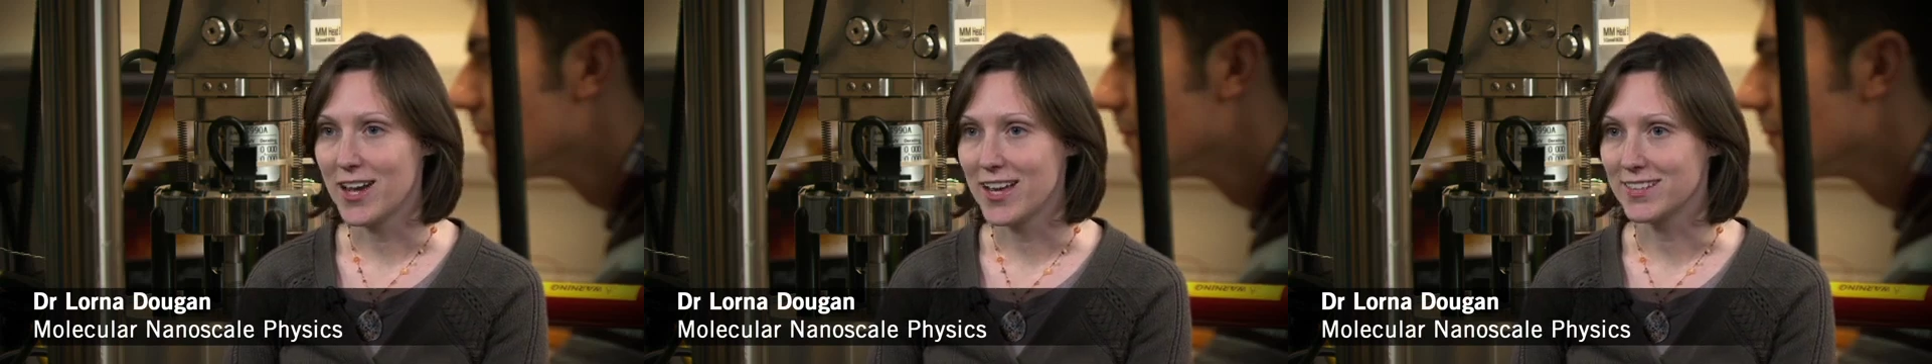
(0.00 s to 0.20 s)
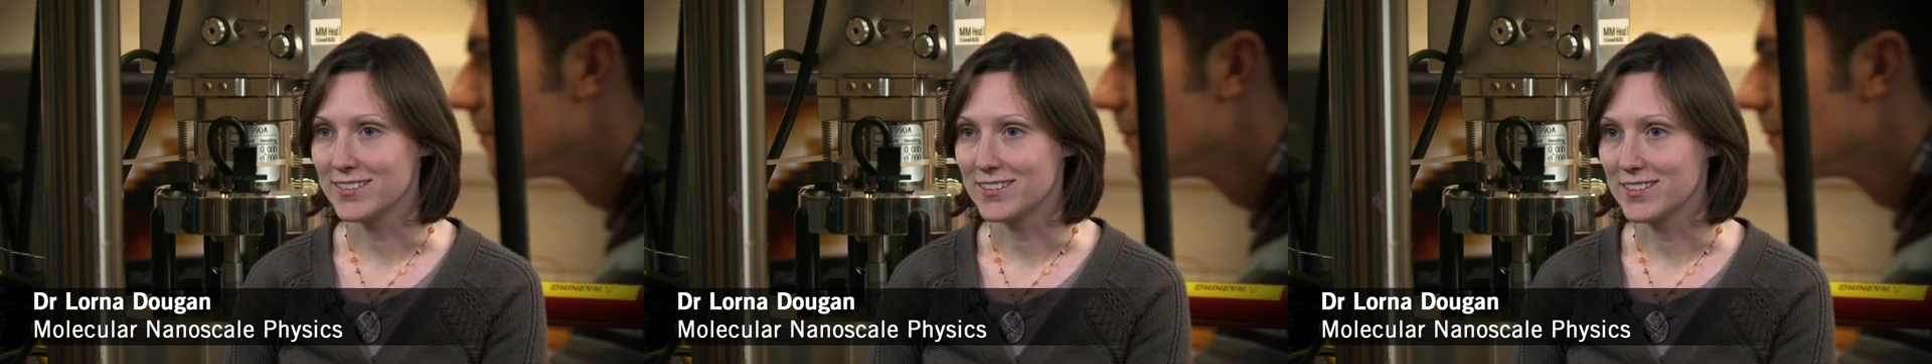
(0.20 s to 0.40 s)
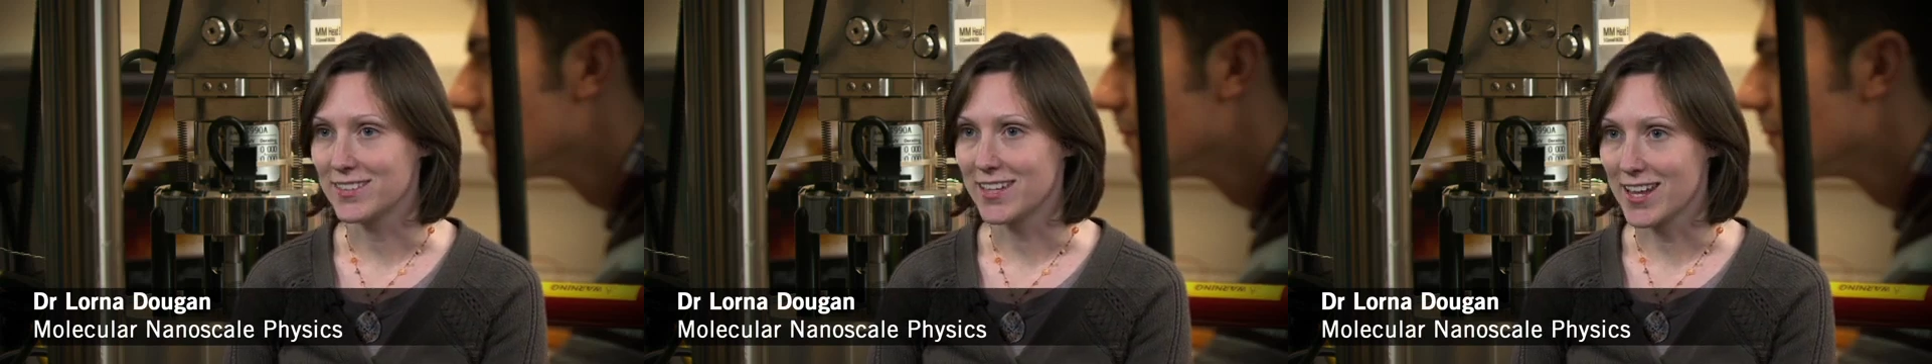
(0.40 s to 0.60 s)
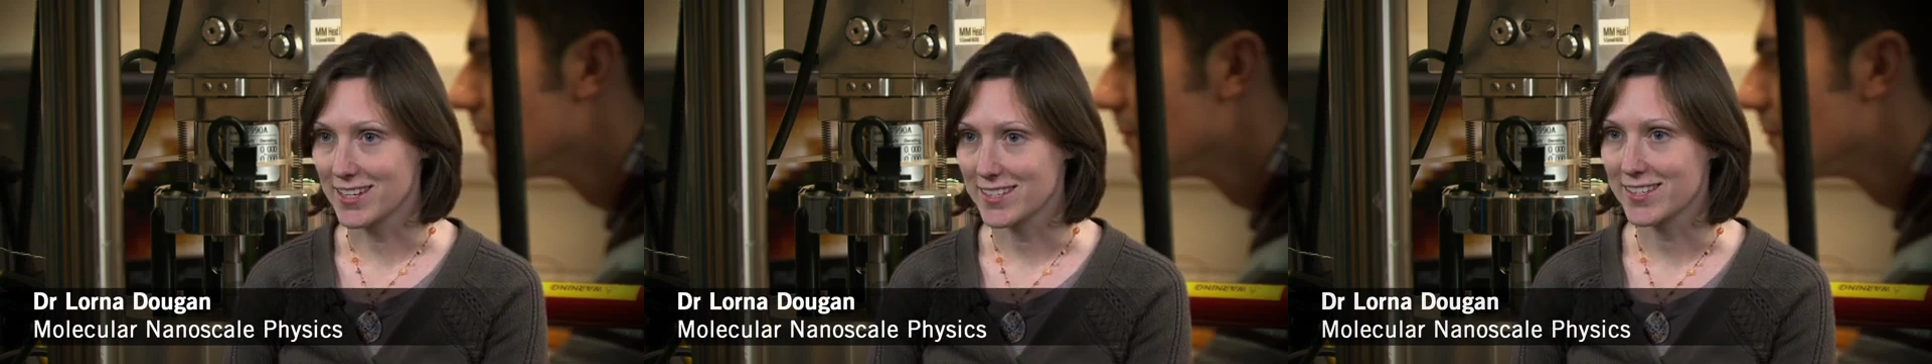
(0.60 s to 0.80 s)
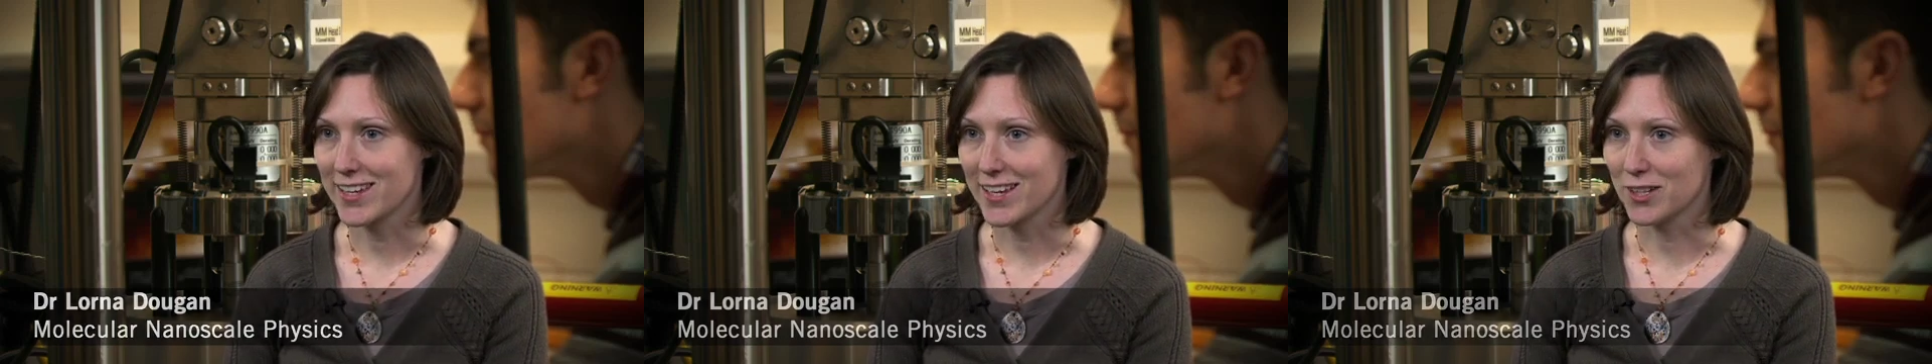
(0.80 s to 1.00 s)
and
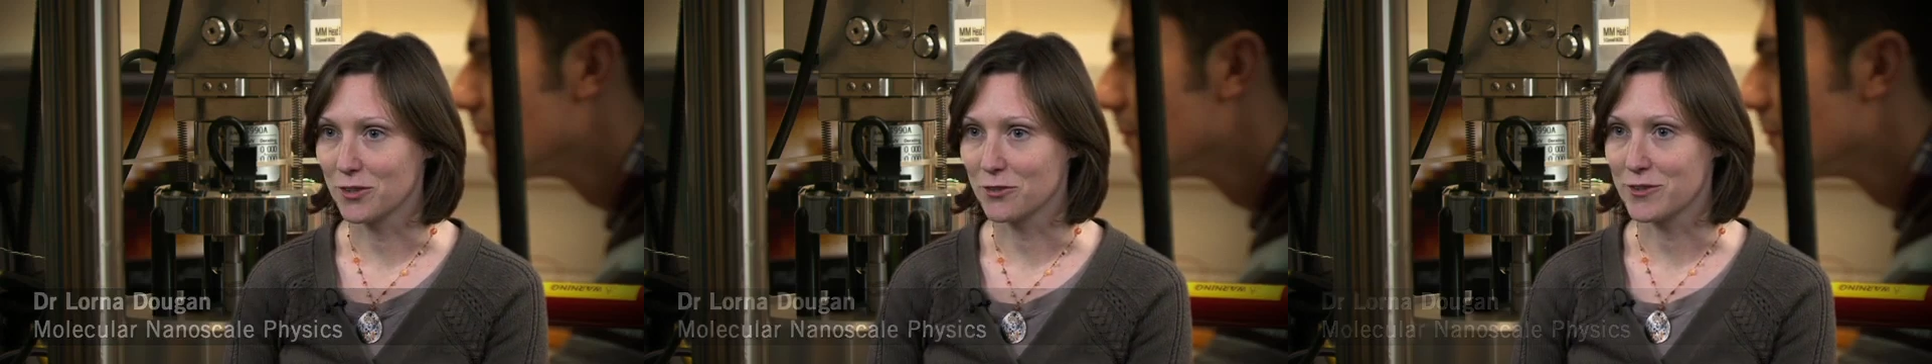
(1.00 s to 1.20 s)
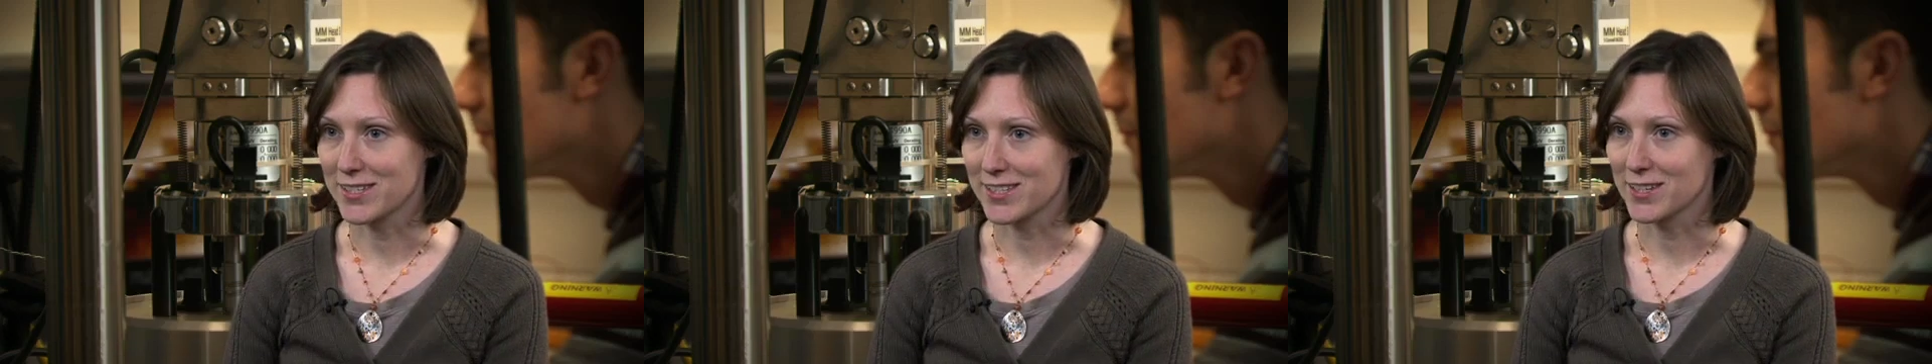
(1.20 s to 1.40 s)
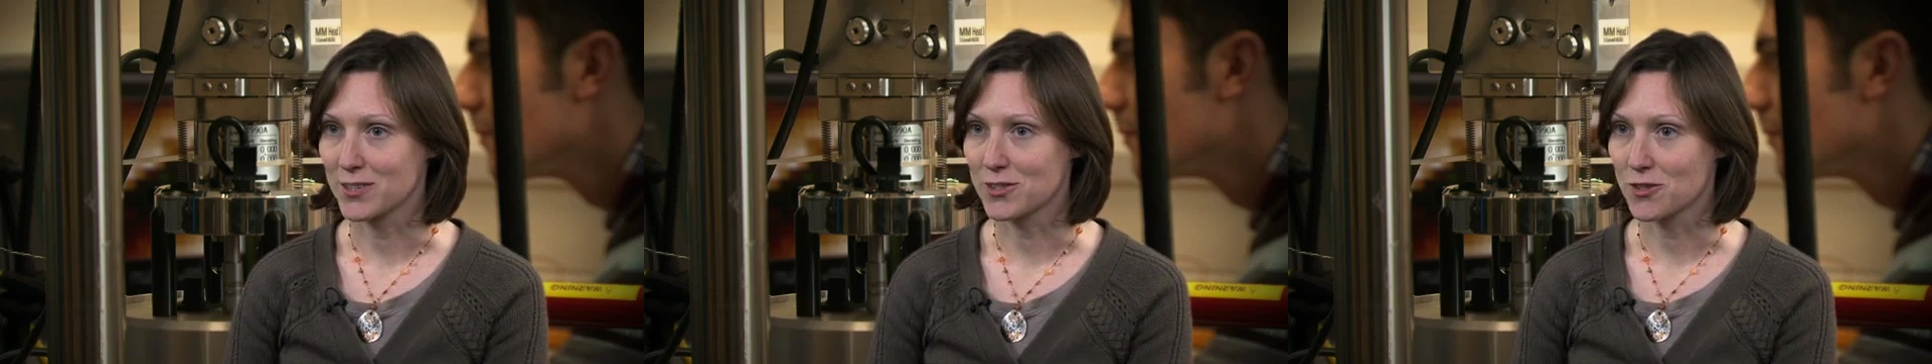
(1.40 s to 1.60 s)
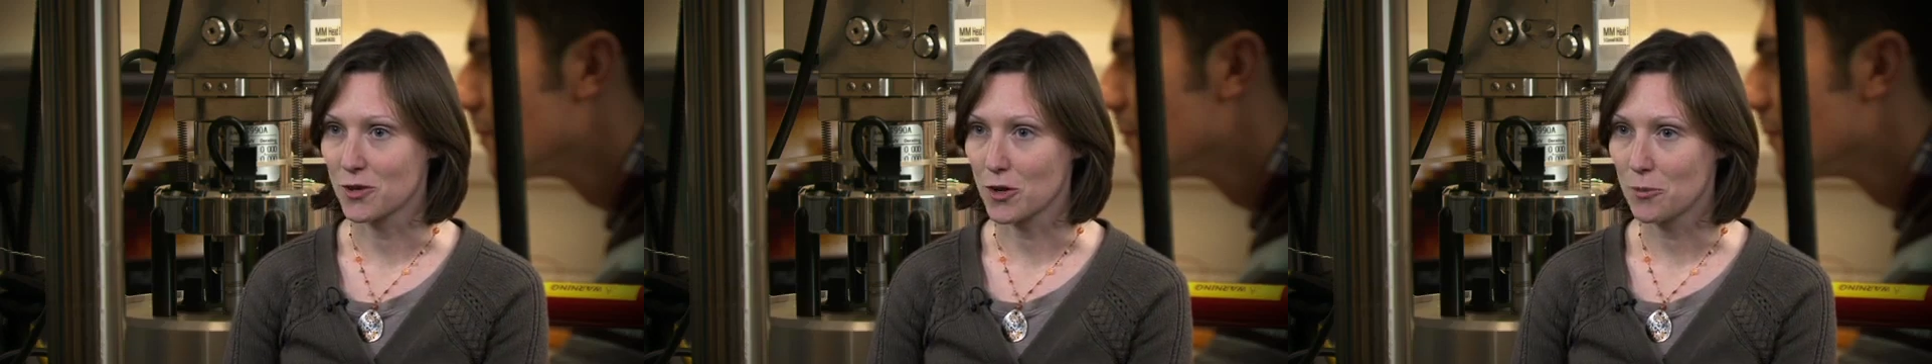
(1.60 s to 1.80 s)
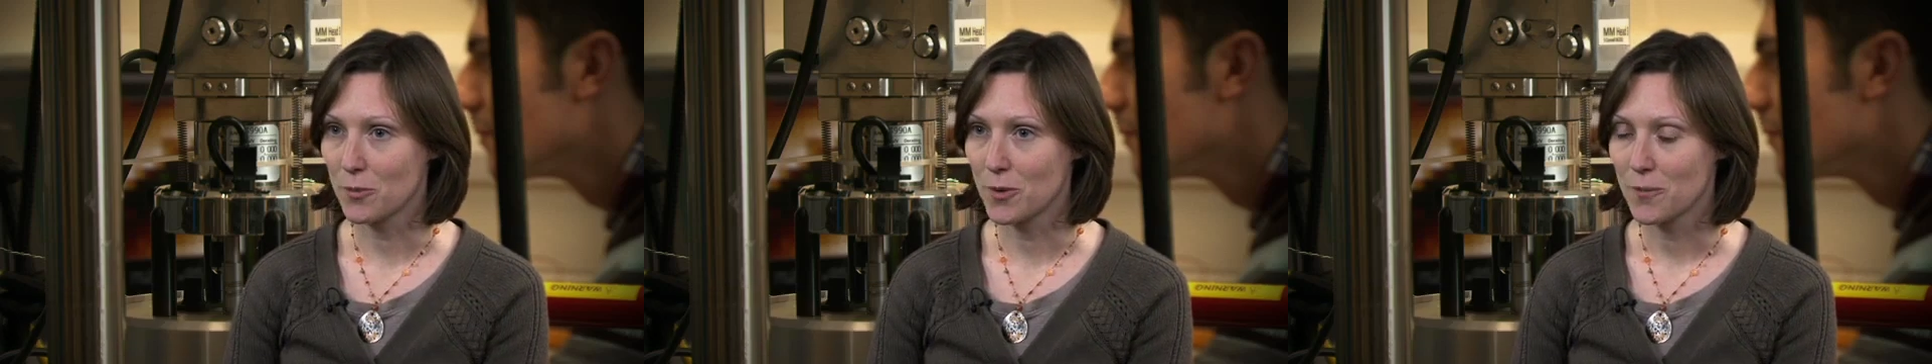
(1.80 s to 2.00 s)
Nanoscale Physics
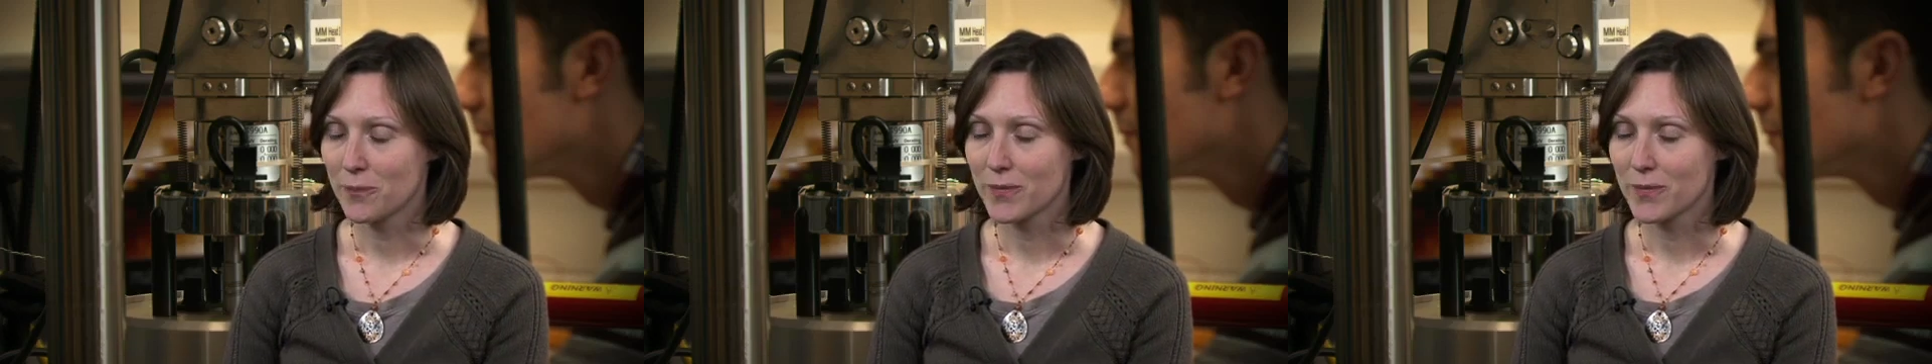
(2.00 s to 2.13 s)
group.